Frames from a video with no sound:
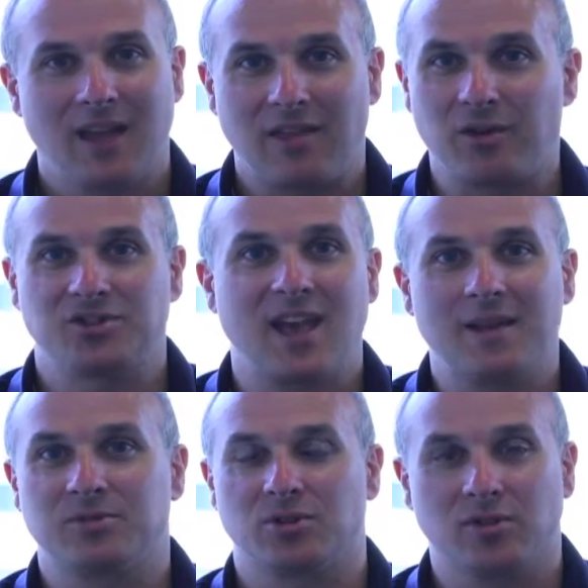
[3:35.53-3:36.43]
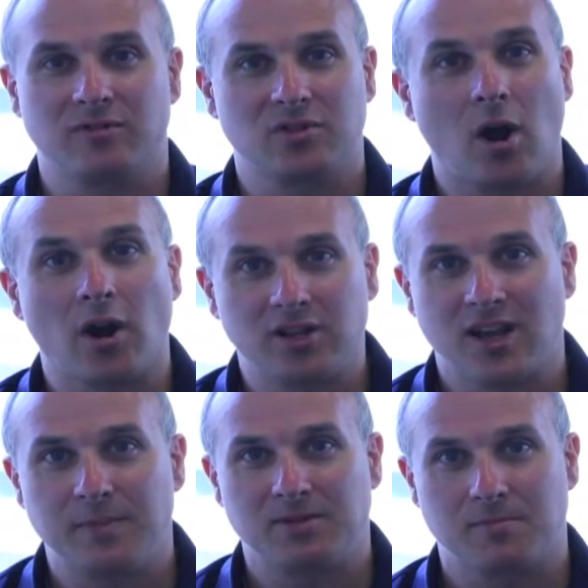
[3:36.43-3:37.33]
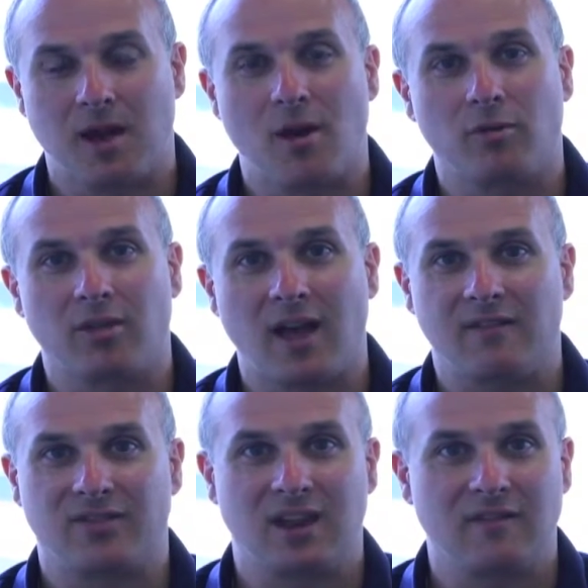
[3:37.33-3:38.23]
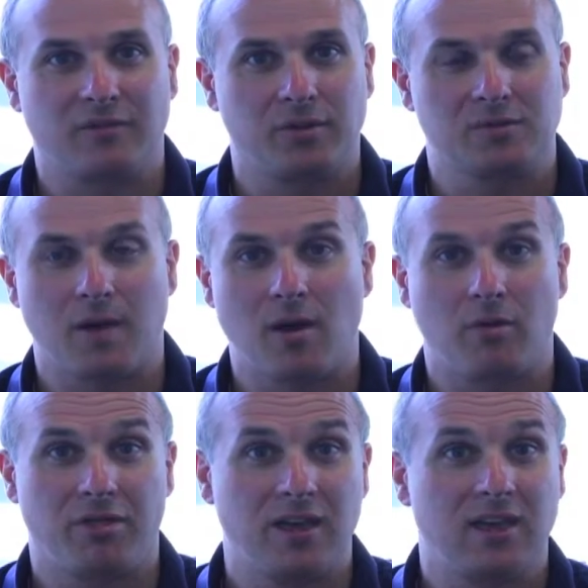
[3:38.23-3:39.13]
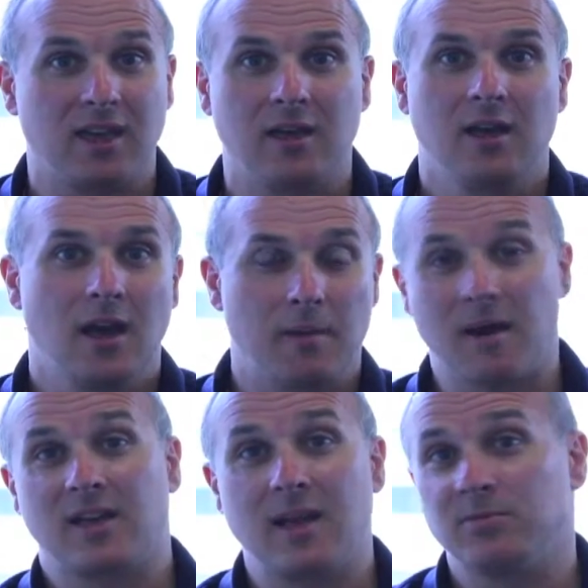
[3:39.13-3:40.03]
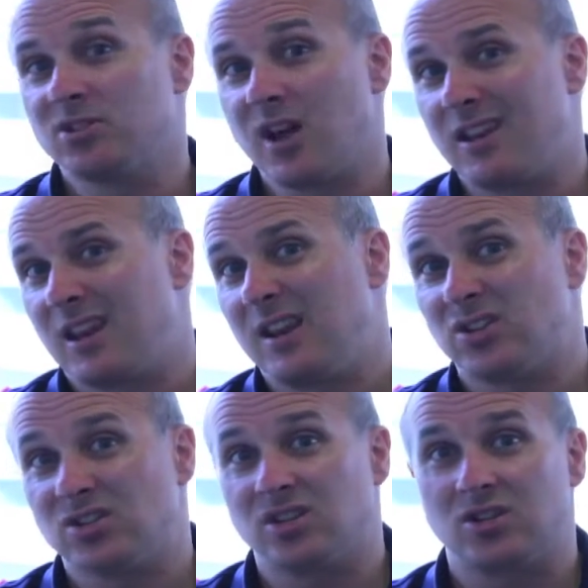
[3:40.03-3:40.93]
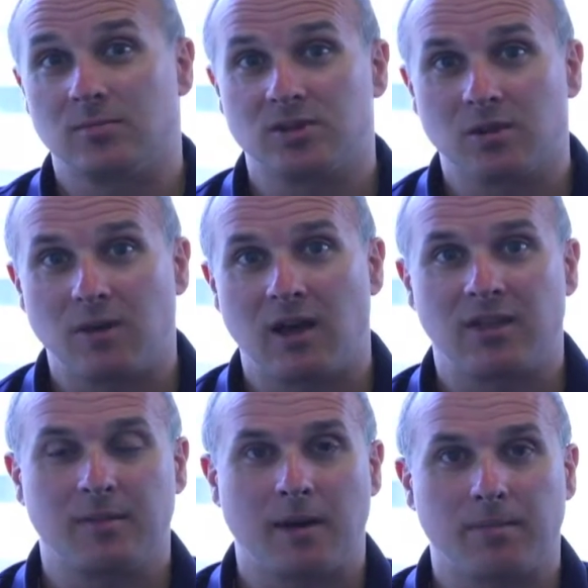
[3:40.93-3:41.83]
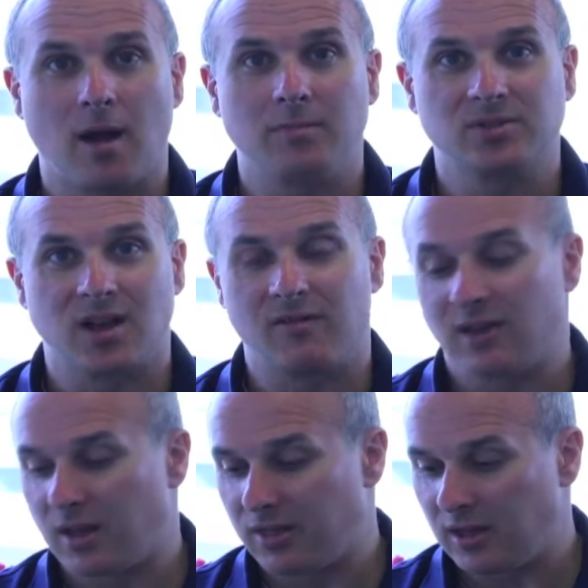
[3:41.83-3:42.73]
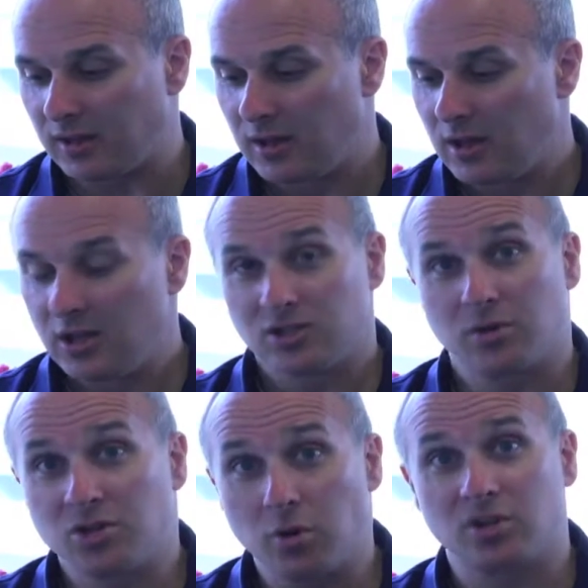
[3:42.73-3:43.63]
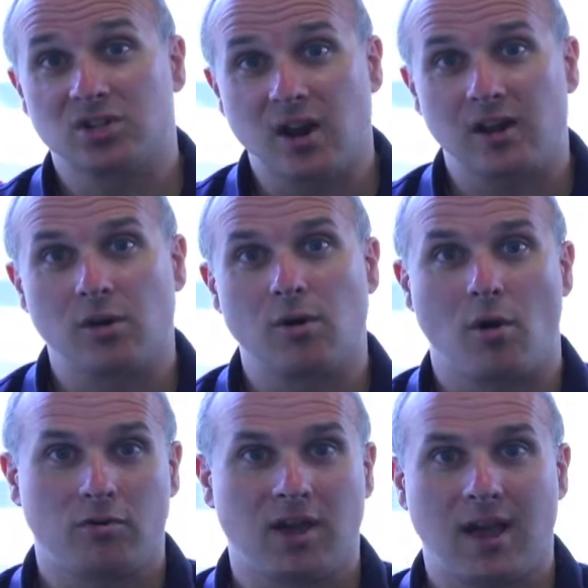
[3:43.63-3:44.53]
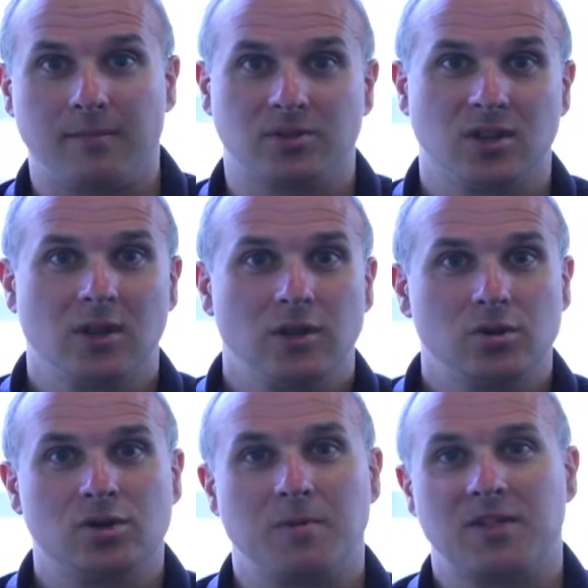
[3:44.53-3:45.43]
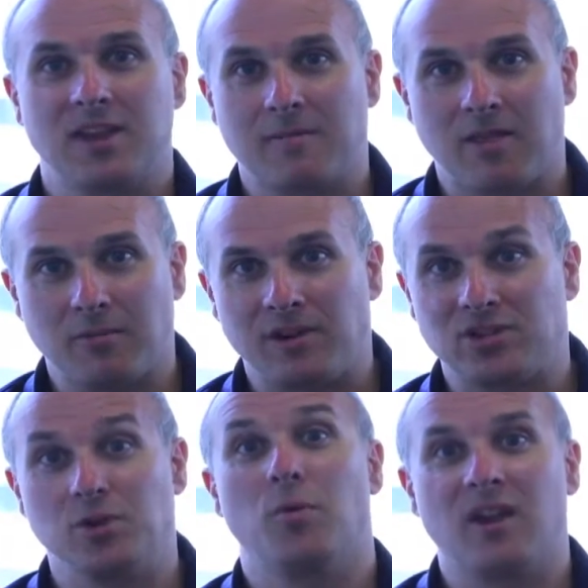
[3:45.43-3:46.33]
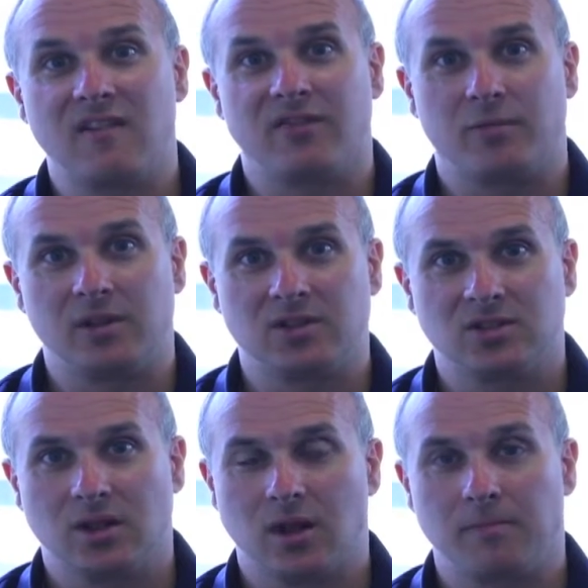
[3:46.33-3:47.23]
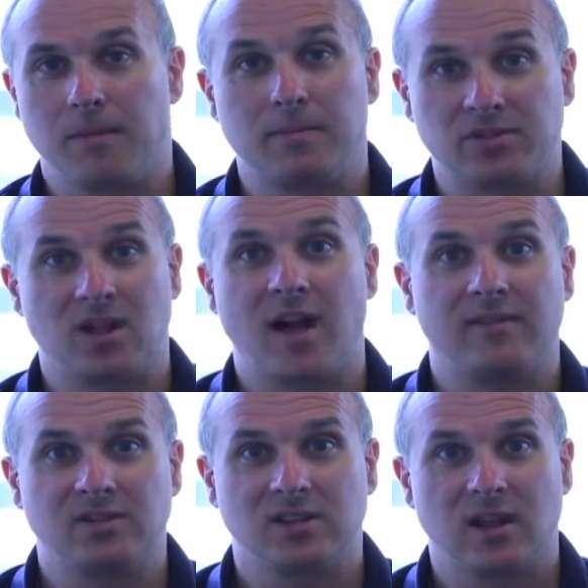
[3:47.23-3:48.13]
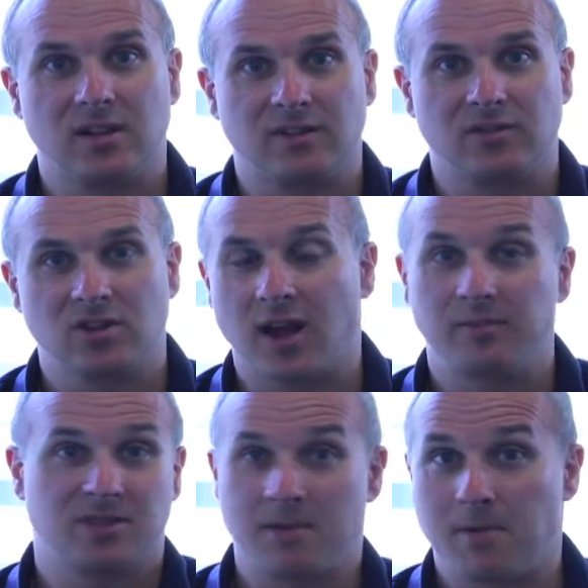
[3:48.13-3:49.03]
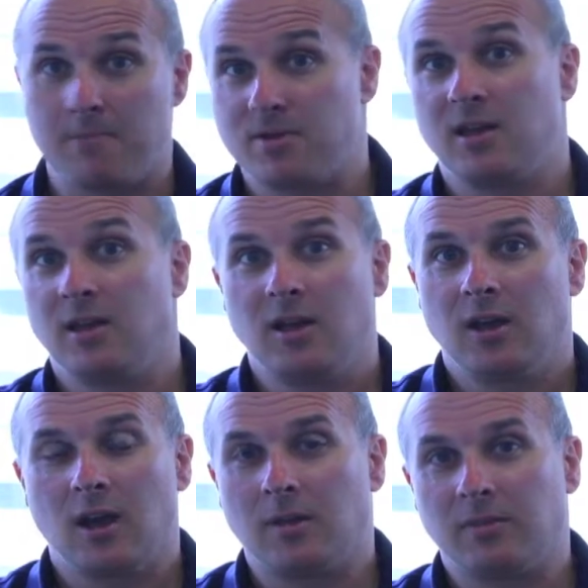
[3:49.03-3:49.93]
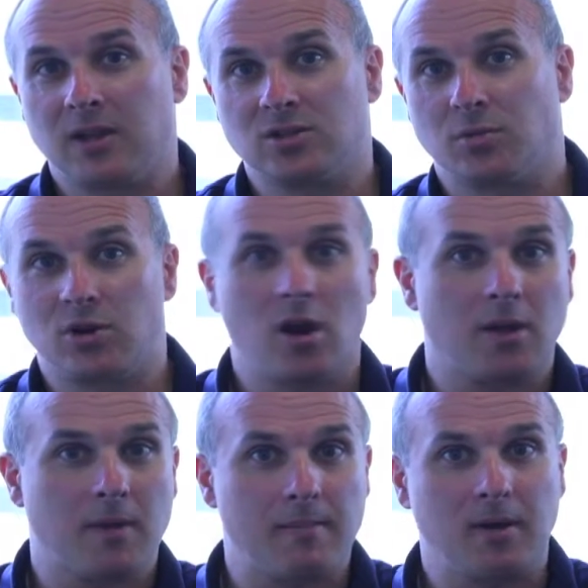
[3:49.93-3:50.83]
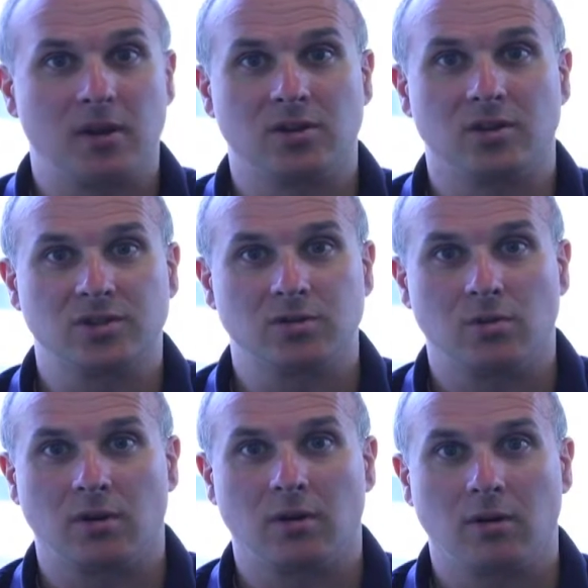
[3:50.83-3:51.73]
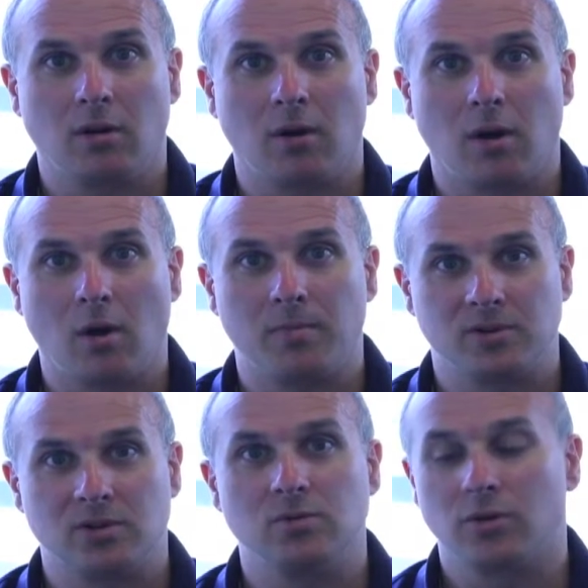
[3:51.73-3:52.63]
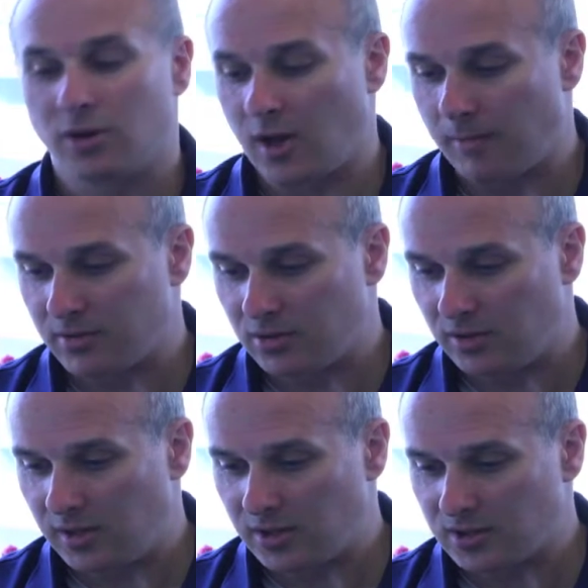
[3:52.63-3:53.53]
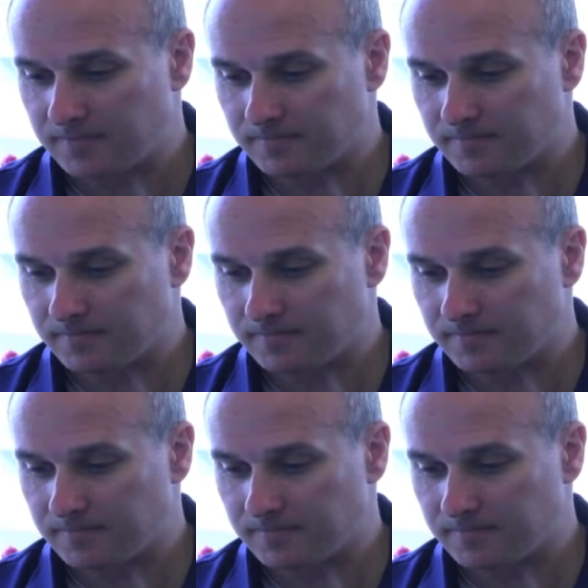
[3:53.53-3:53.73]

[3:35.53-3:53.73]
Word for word: And those games are sort of archetypes in my own life that influence my own thinking about game design and just in terms of the way I think about problem solving. I think so. As you're designing your own games you should be thinking about the ways that you want to influence um, people's lives at, at, different times. And that might be um, kids who are young, it might be adults who are, are, are open to new learning opportunities.